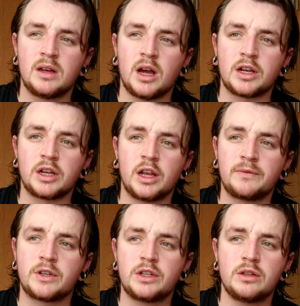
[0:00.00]
I don't have
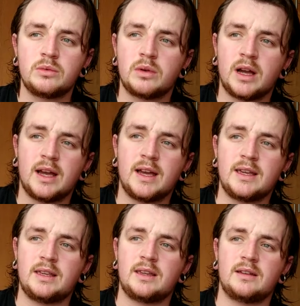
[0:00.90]
to do a,
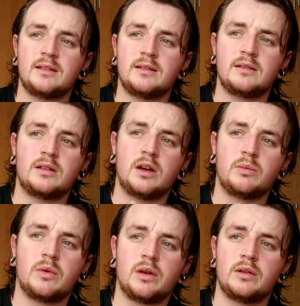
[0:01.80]
a
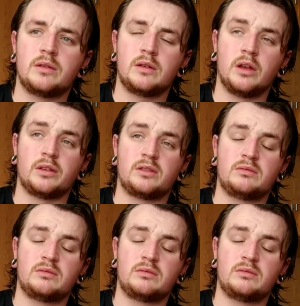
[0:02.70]
one like